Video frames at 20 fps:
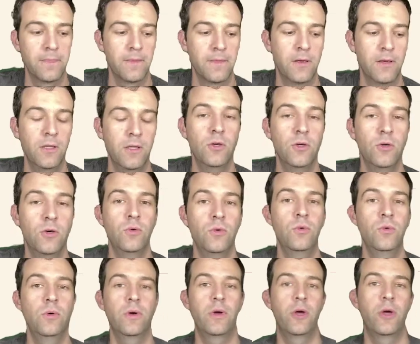
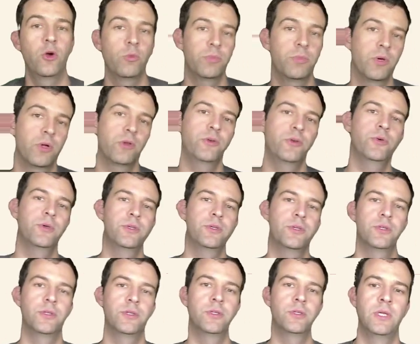Hello, I hope y'all are doing
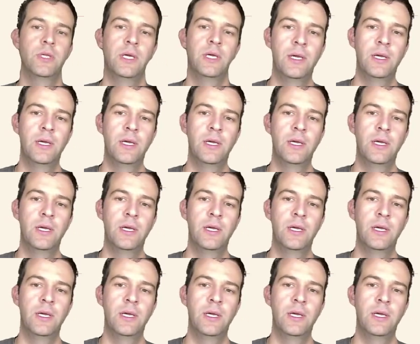good.